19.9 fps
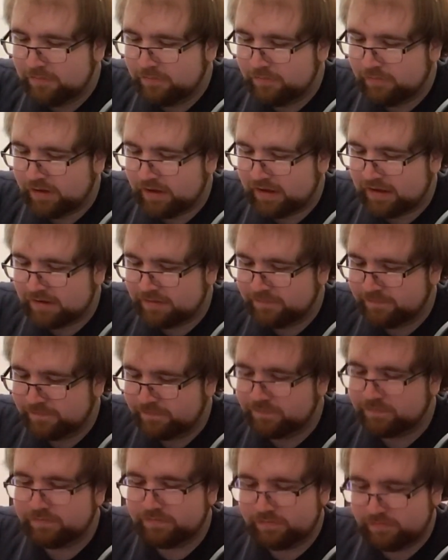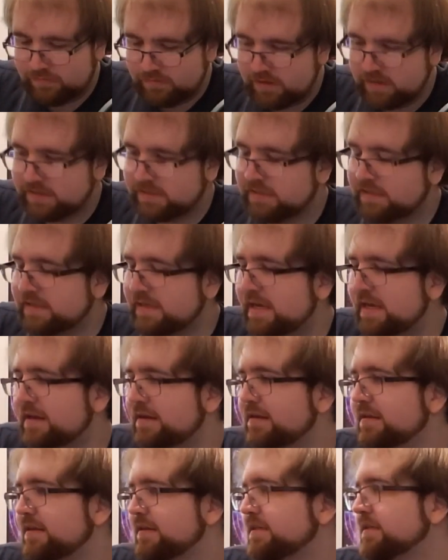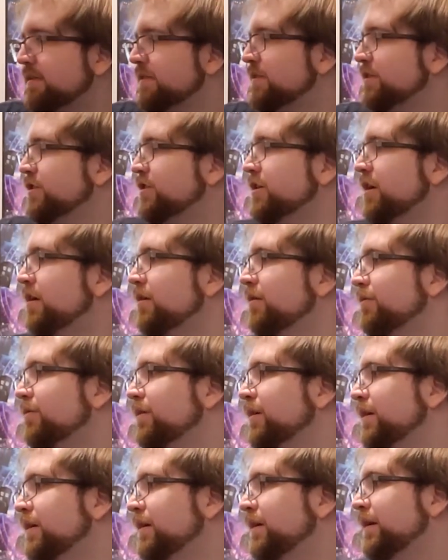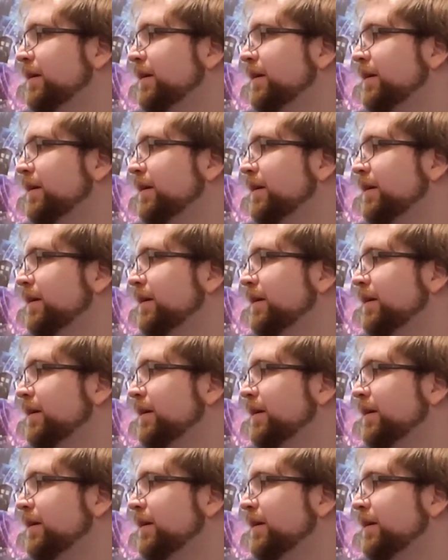But this is it. This is to show